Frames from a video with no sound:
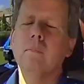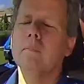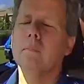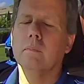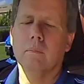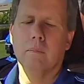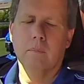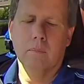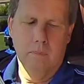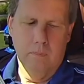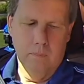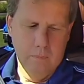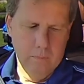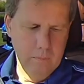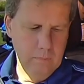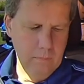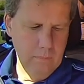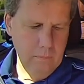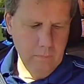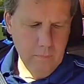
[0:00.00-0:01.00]

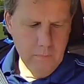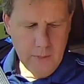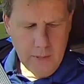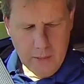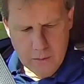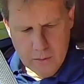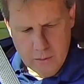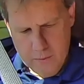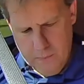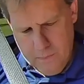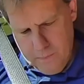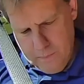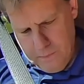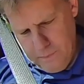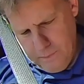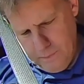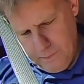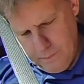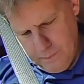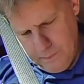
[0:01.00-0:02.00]

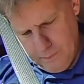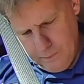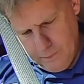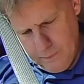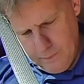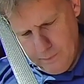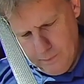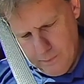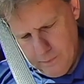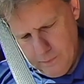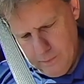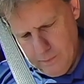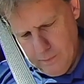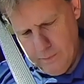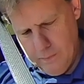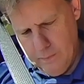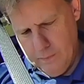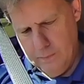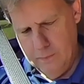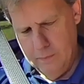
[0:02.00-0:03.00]

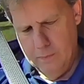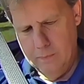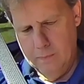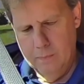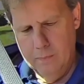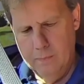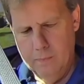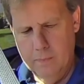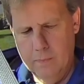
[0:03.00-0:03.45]
This person isn't speaking.